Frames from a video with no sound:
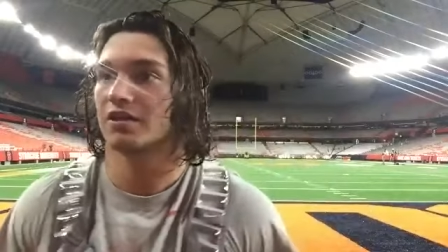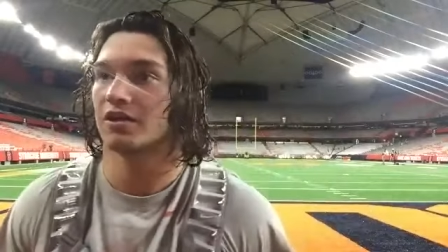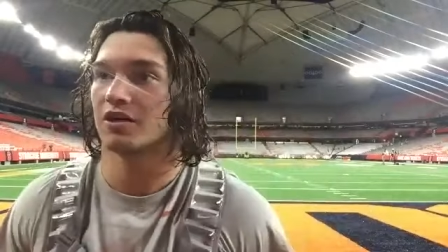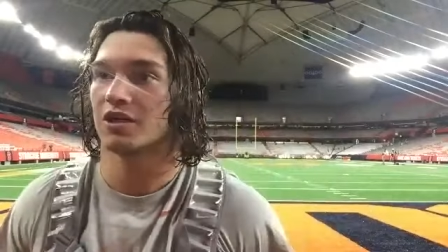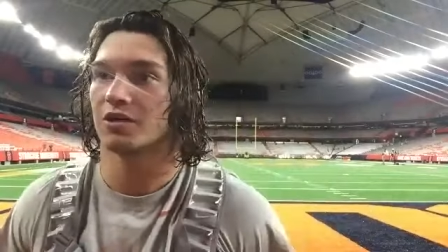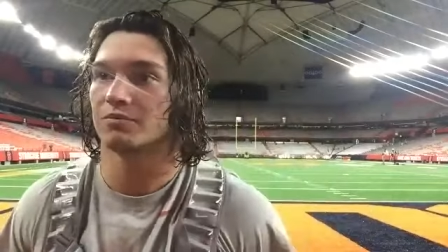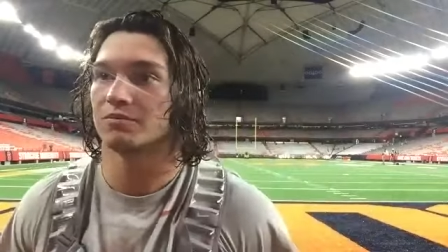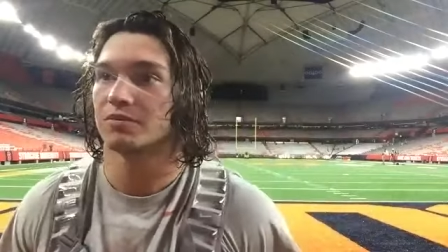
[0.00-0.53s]

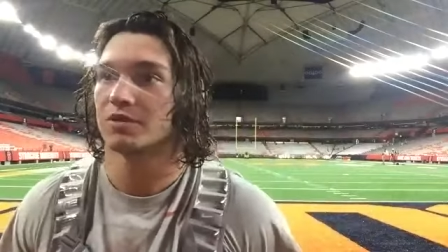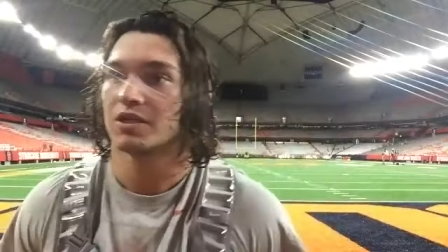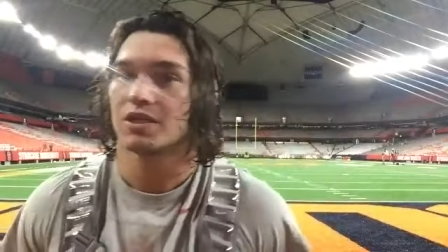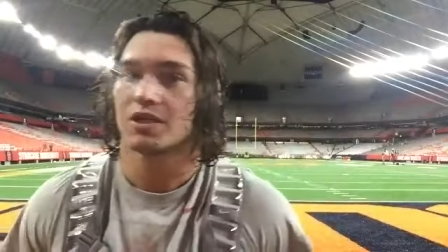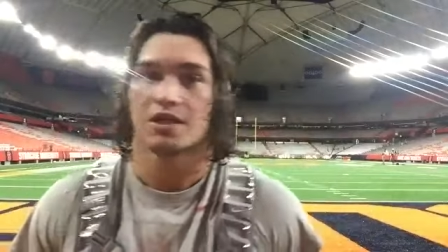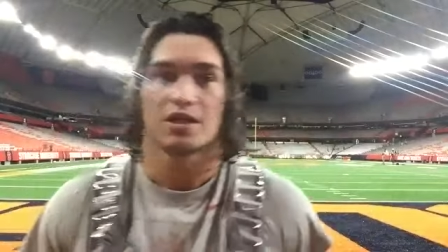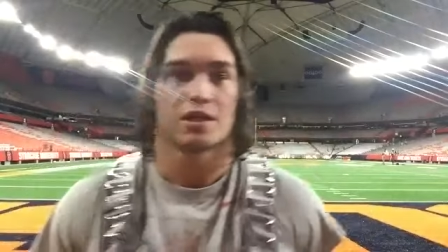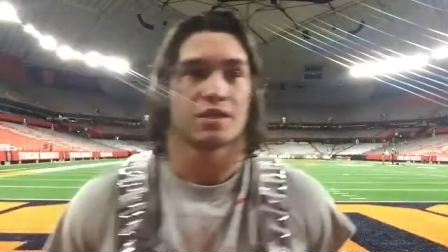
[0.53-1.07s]
Um,
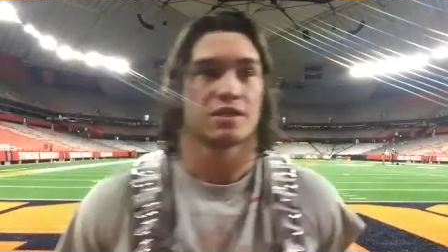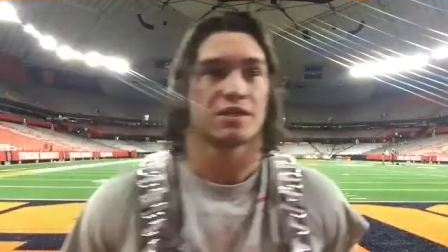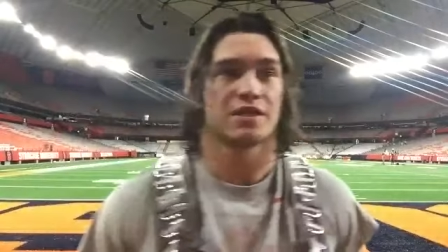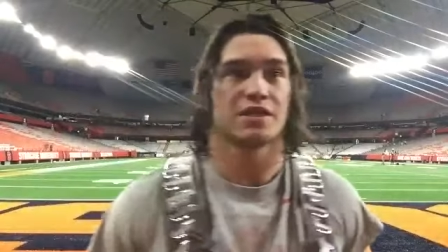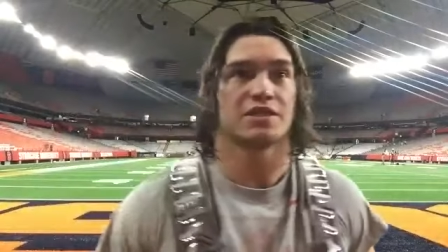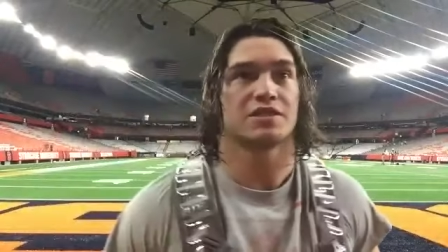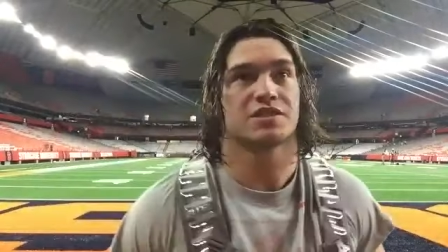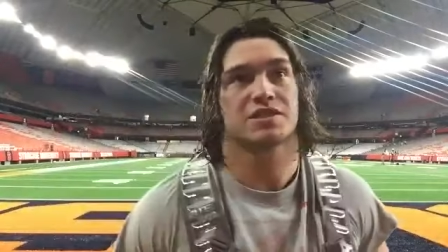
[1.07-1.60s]

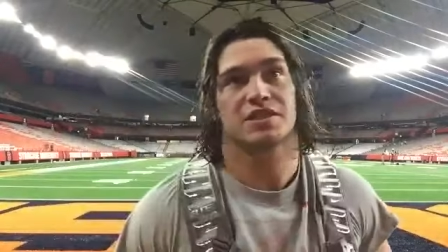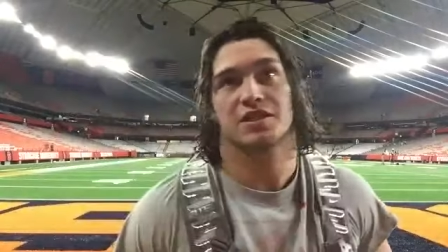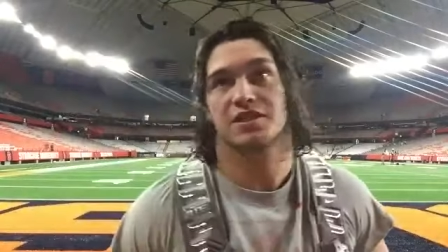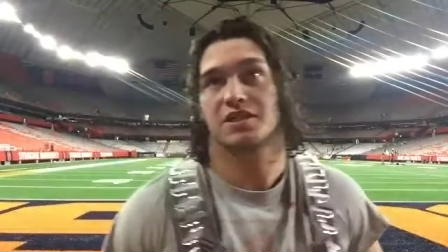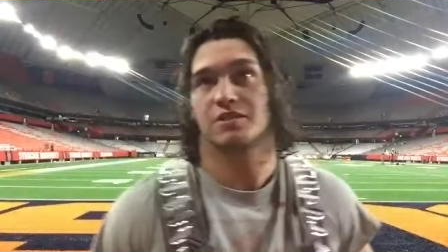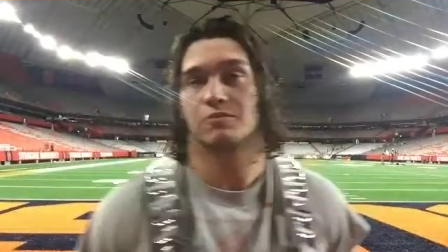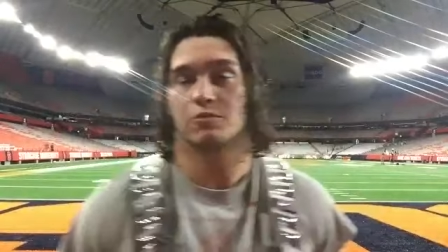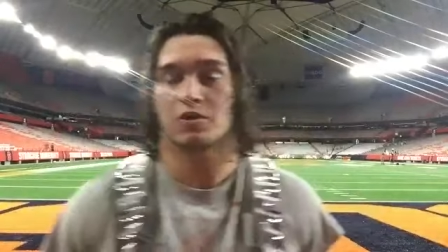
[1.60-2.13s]
kids,
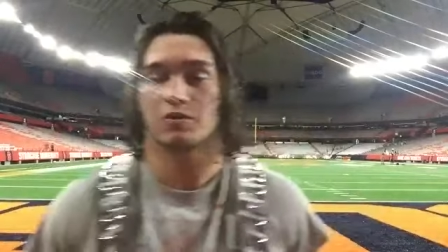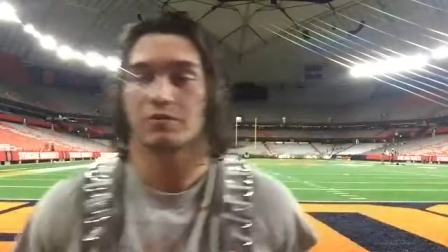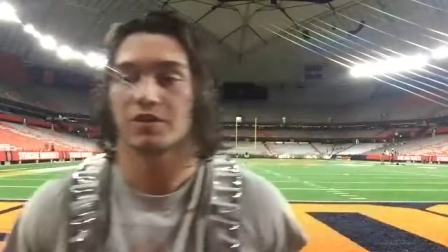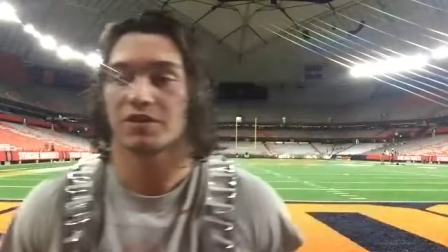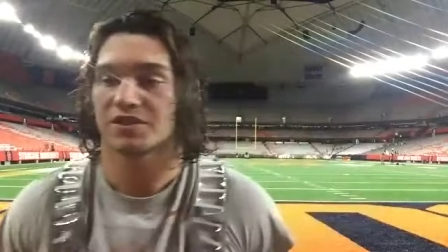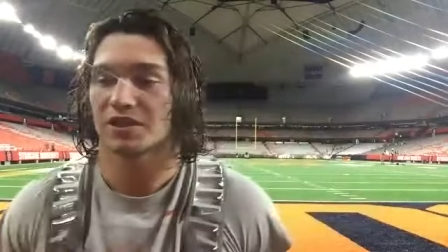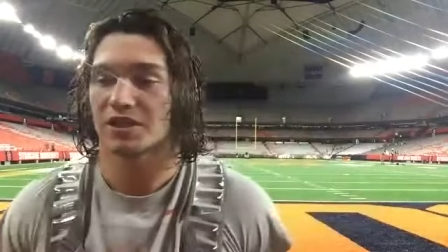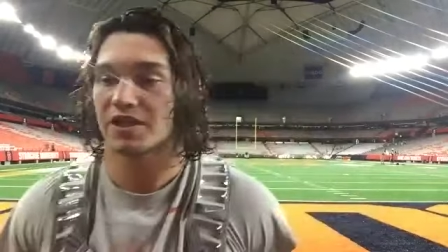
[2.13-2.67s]
kid can run
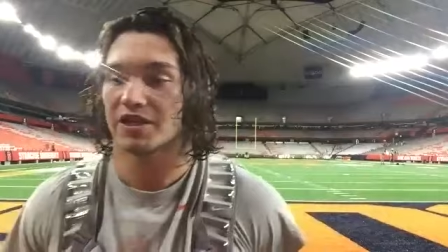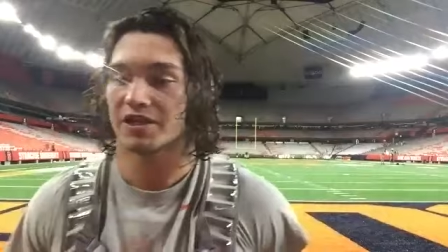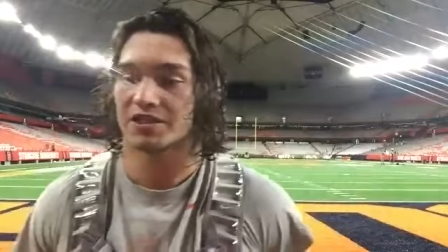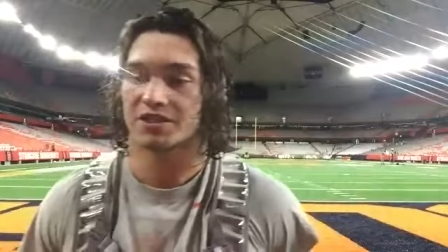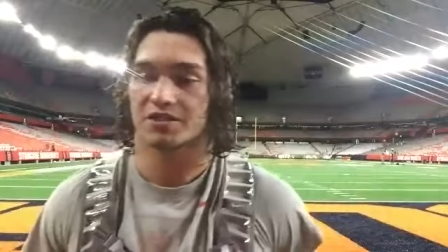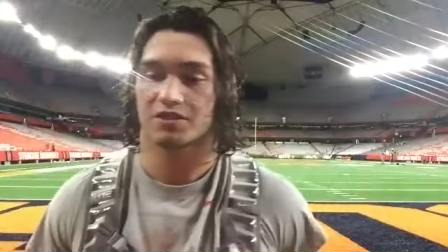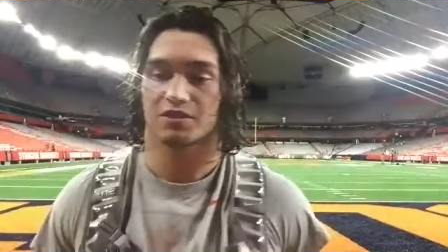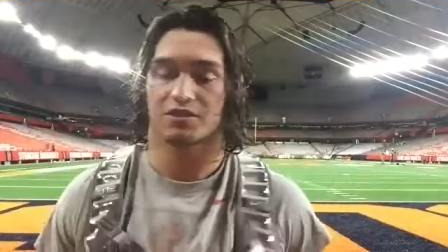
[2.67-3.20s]
with his
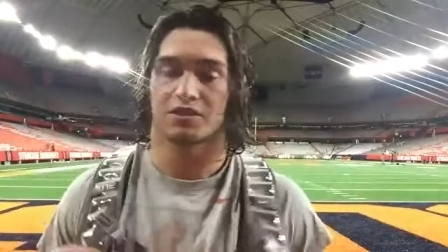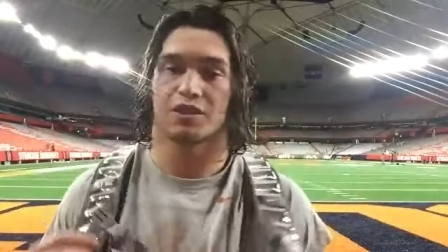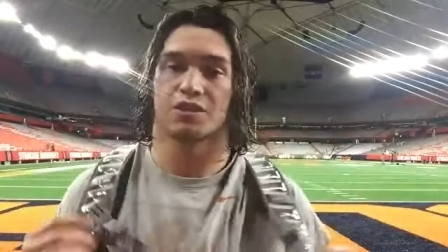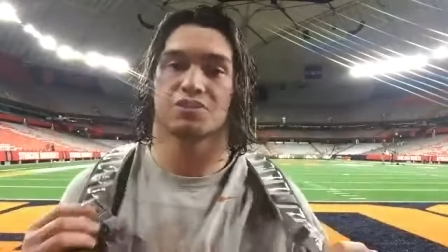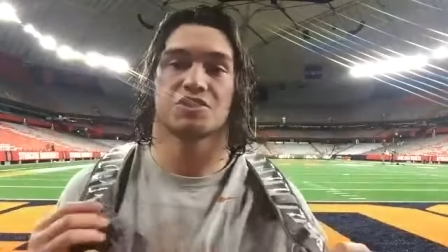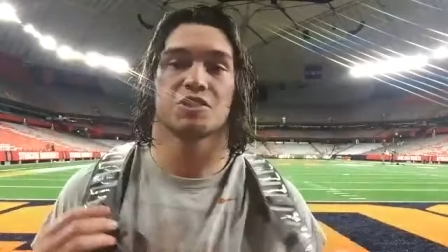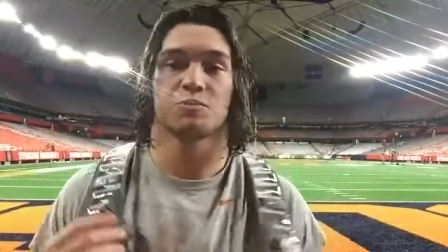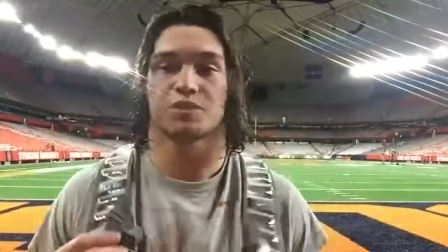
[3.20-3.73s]
legs. Uh,
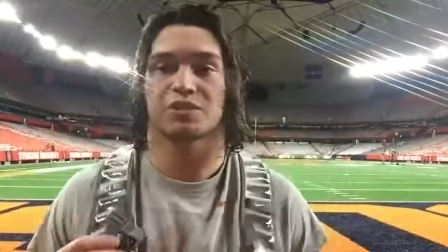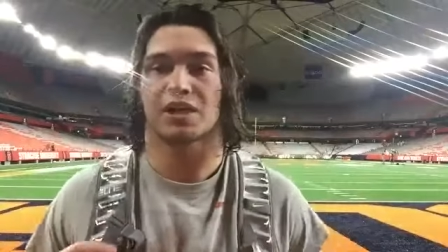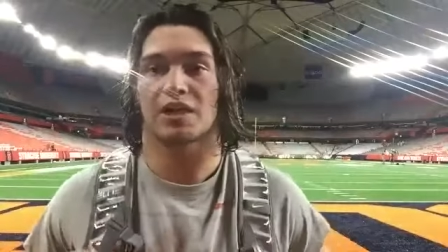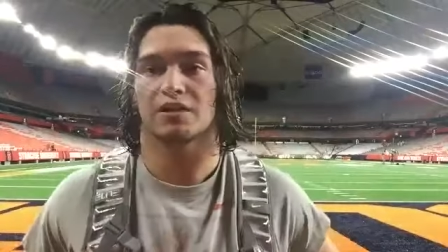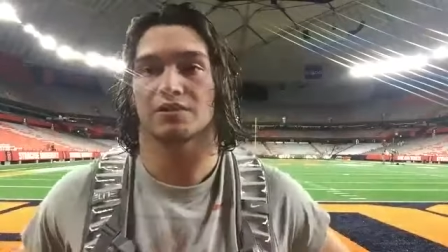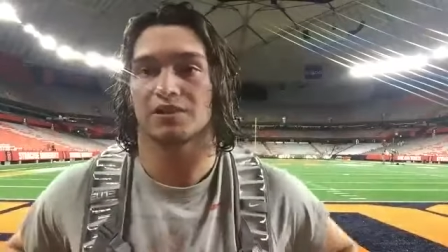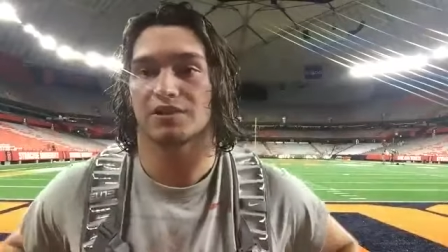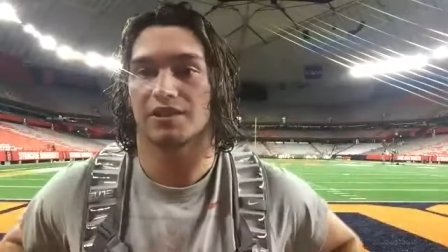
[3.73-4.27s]
super
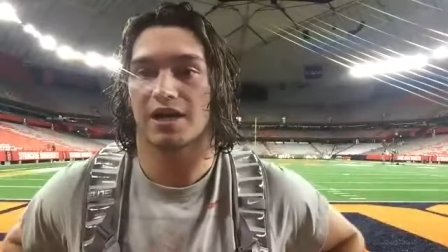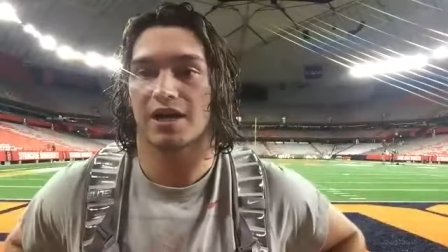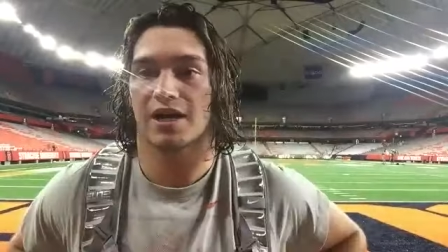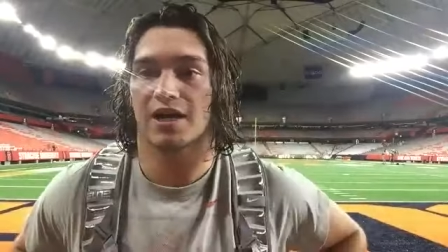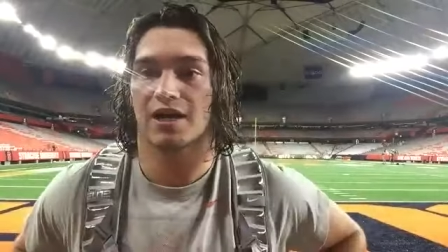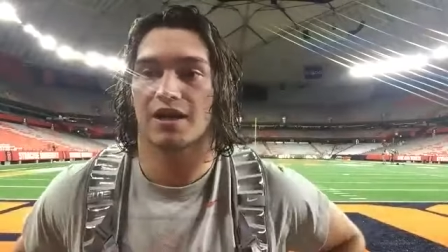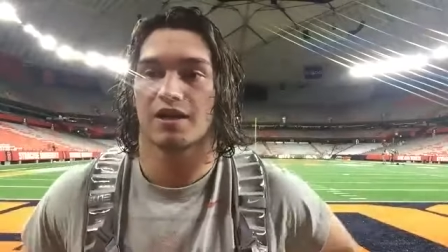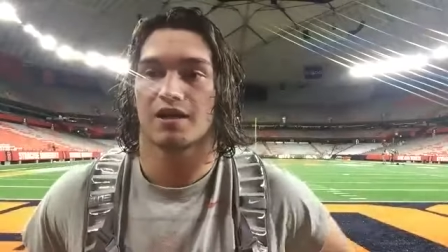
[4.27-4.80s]
talented
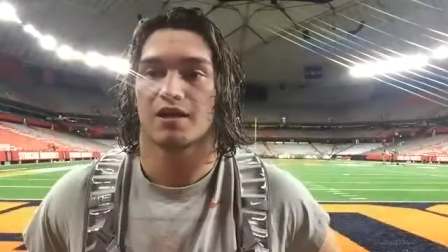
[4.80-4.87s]
guy.